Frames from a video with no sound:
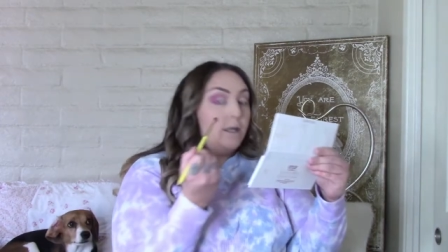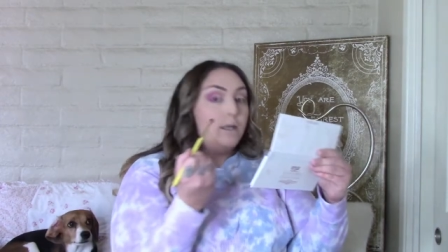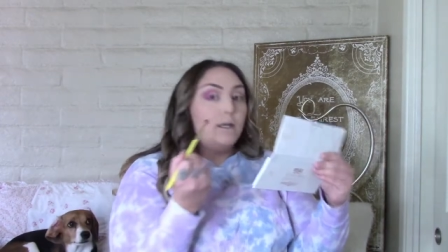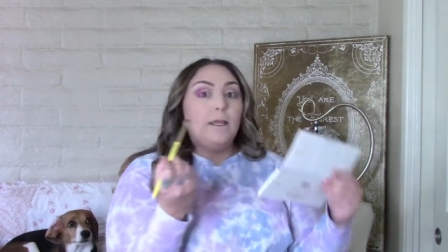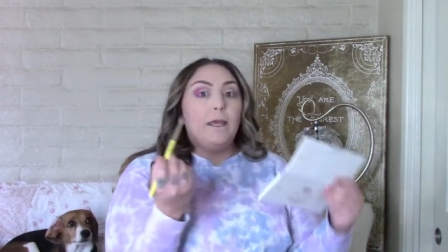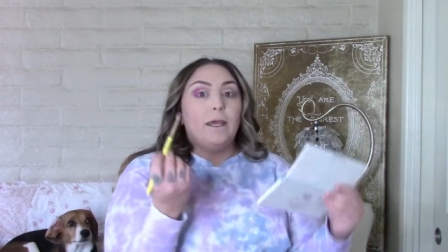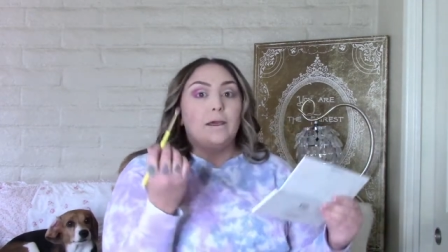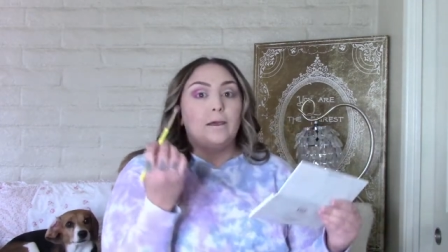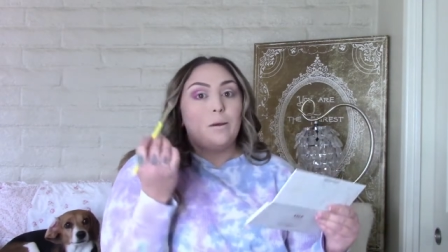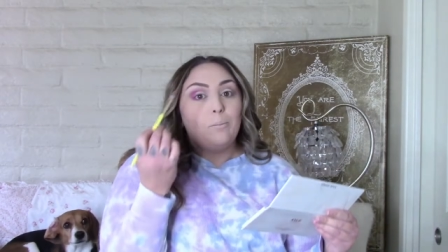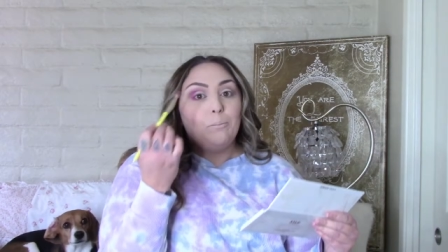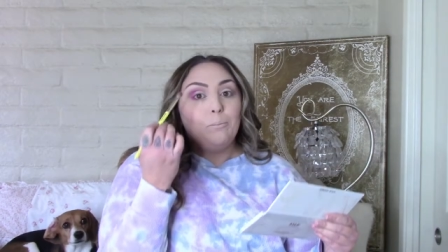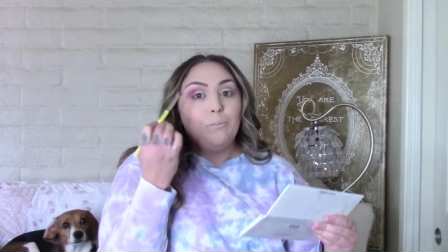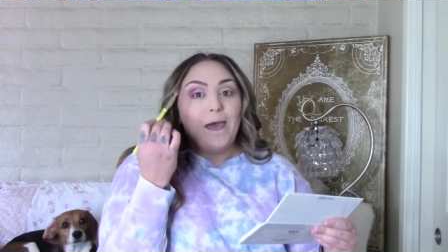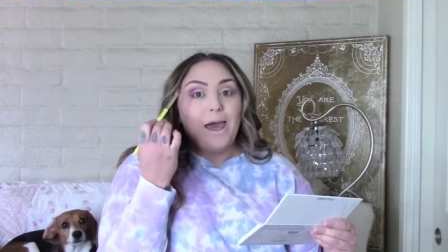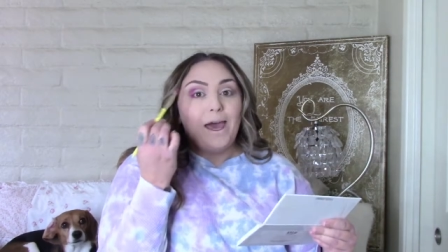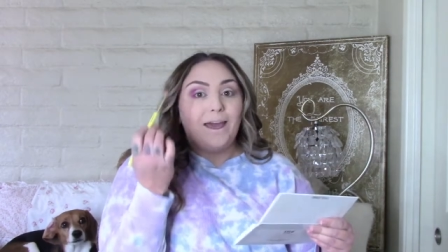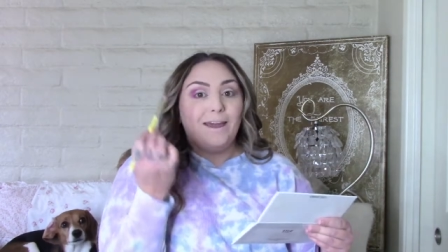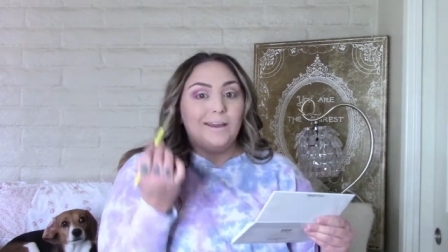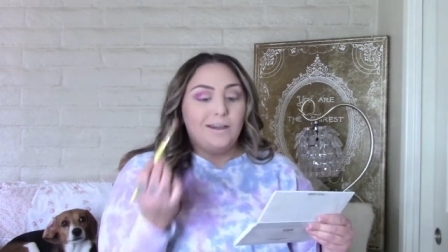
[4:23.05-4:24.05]
to like
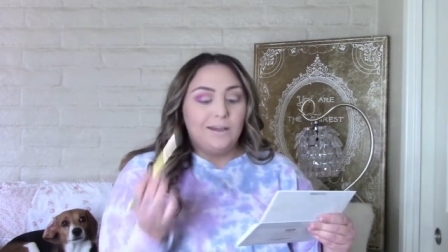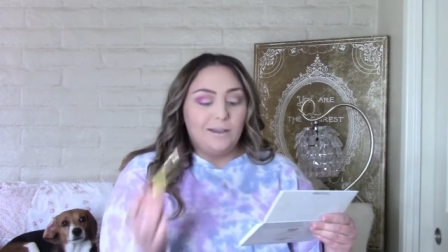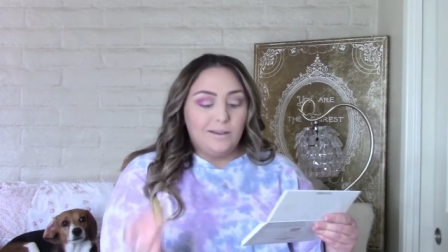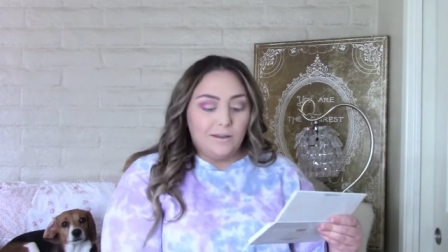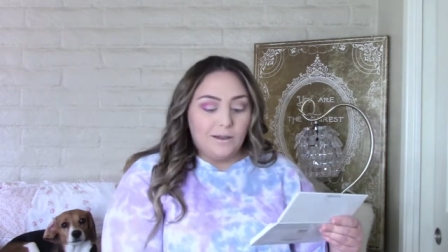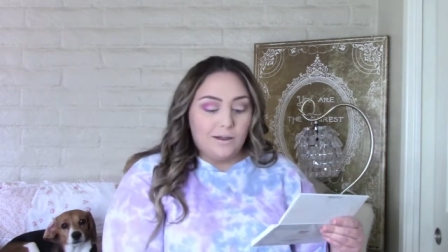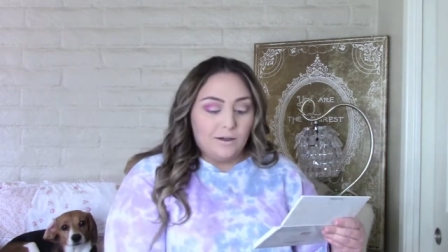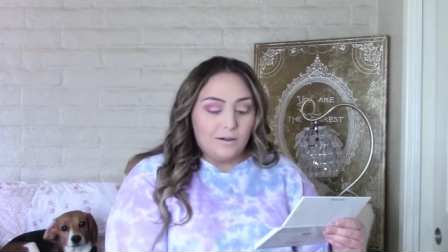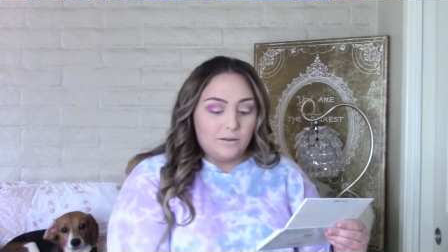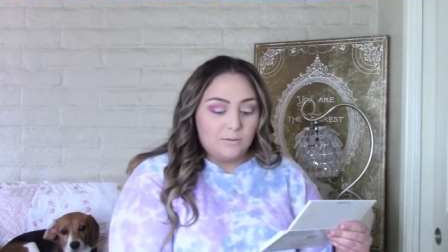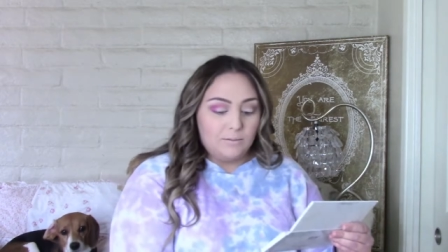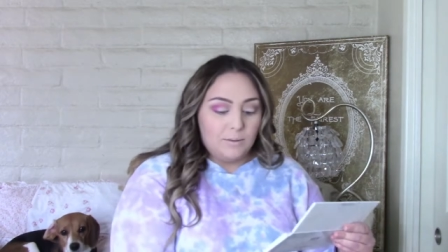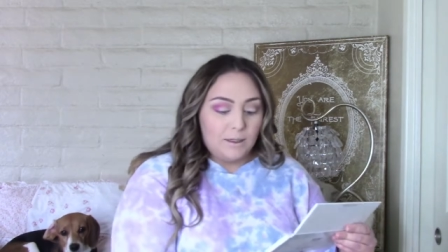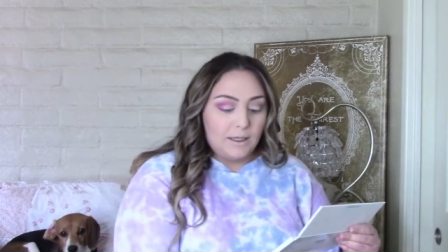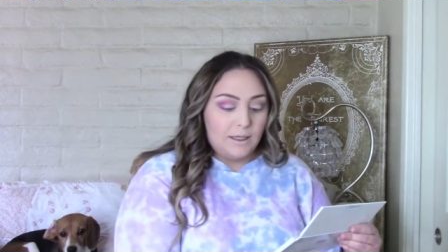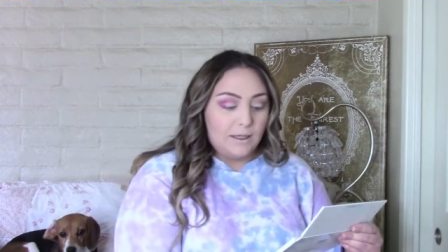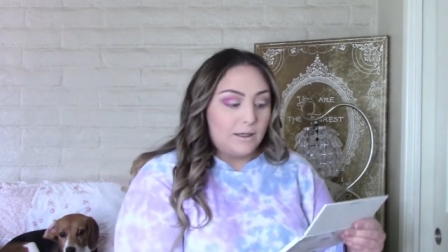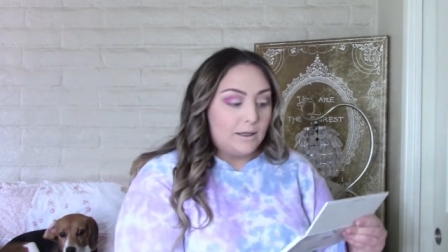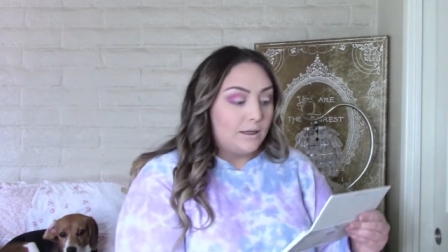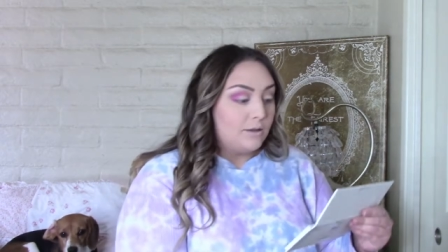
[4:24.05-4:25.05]
pack it in there to
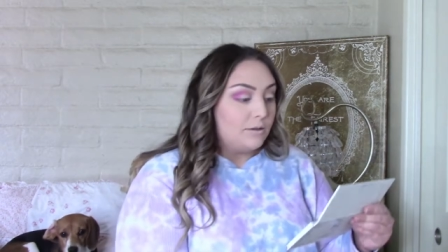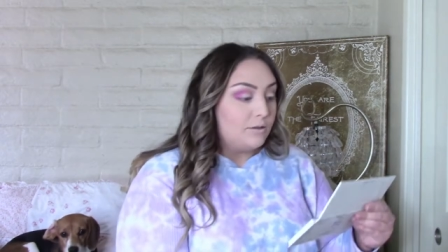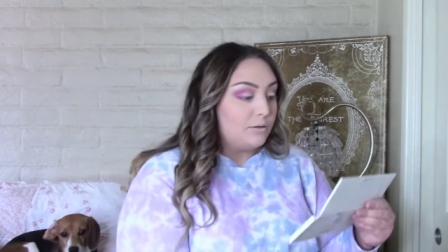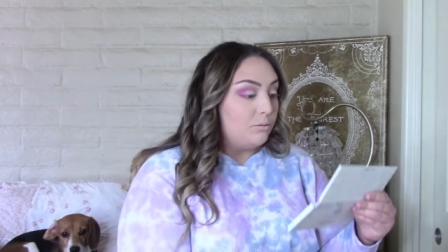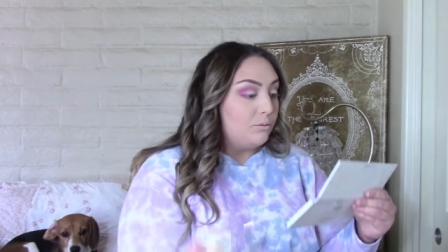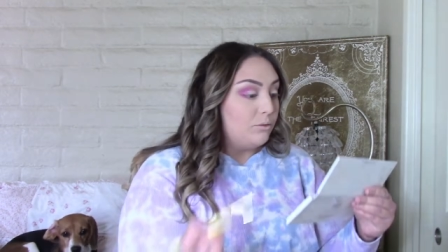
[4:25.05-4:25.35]
make it as